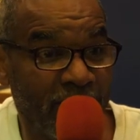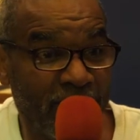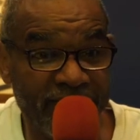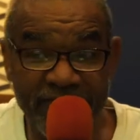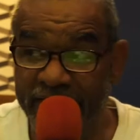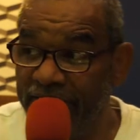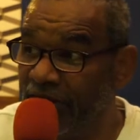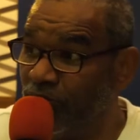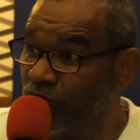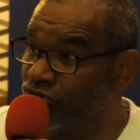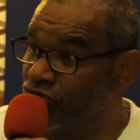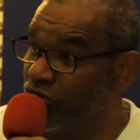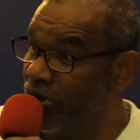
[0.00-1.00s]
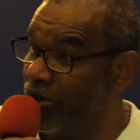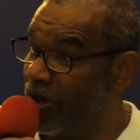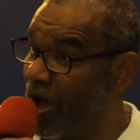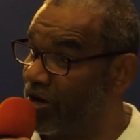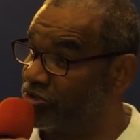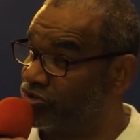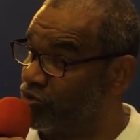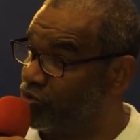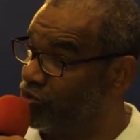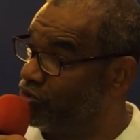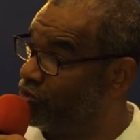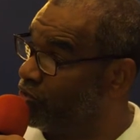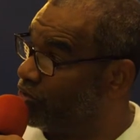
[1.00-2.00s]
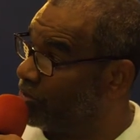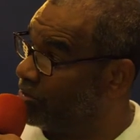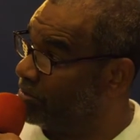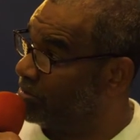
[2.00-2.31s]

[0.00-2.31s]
But then there was knocks on the door.